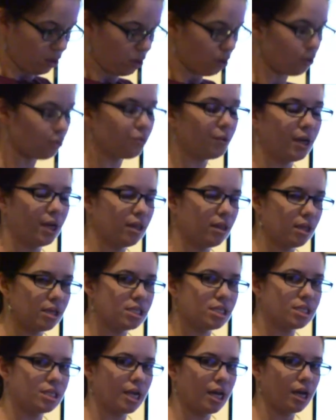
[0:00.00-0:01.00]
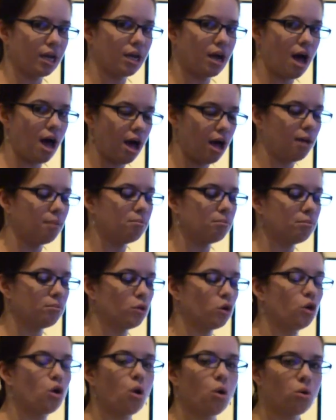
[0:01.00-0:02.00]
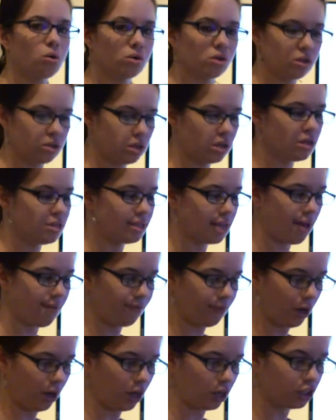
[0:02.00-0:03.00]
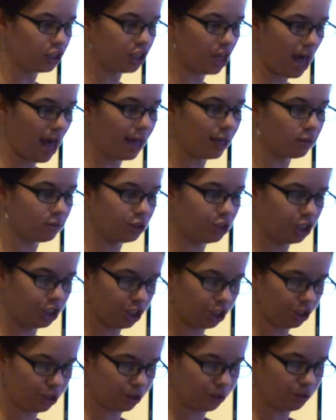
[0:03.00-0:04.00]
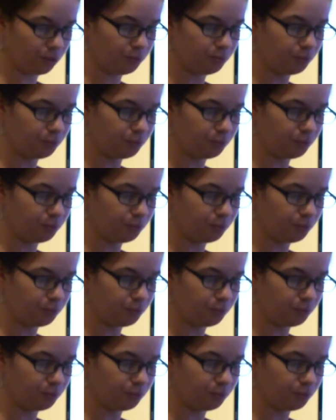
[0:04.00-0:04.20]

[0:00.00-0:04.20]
realistic goals set for your child too.